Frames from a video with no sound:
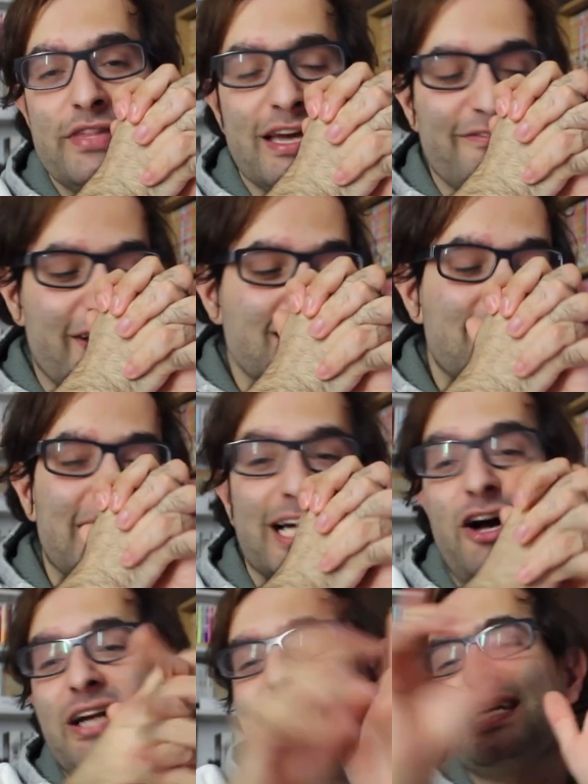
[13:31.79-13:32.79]
the events. And I
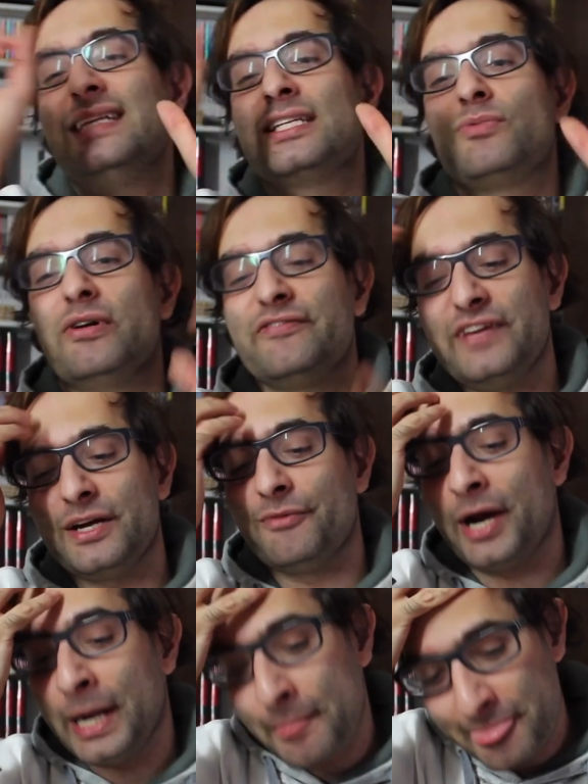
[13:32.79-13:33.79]
gotta say this one thing,
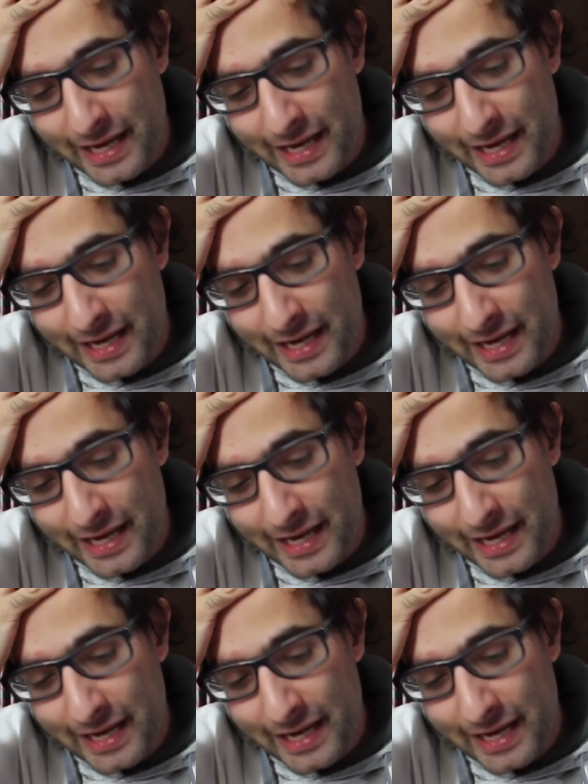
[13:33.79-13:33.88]
right?